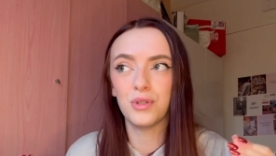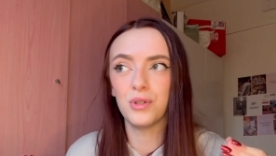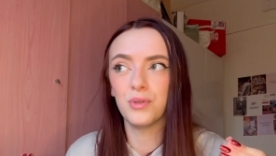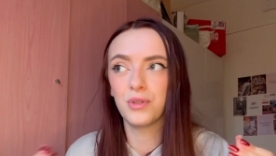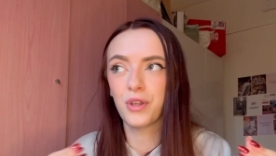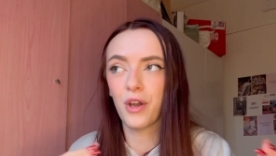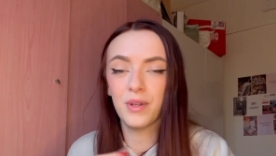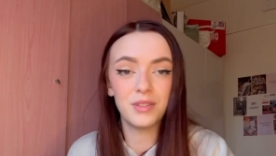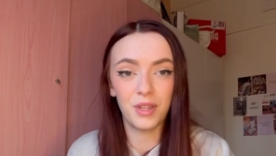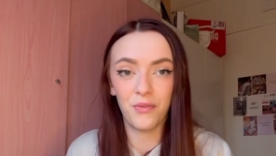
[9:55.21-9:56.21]
to go
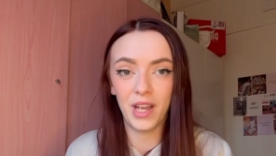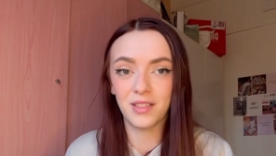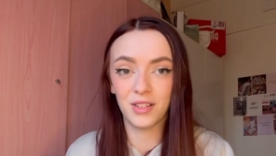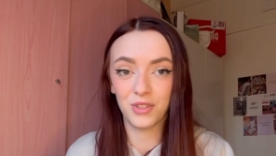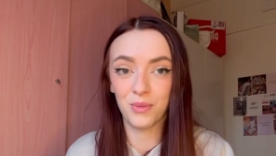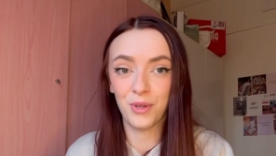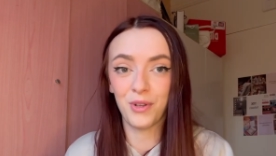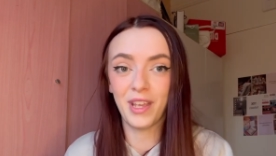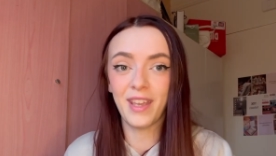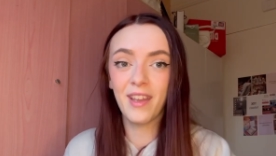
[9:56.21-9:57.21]
into the faceless
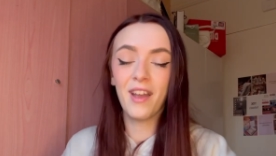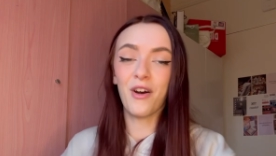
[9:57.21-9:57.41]
community,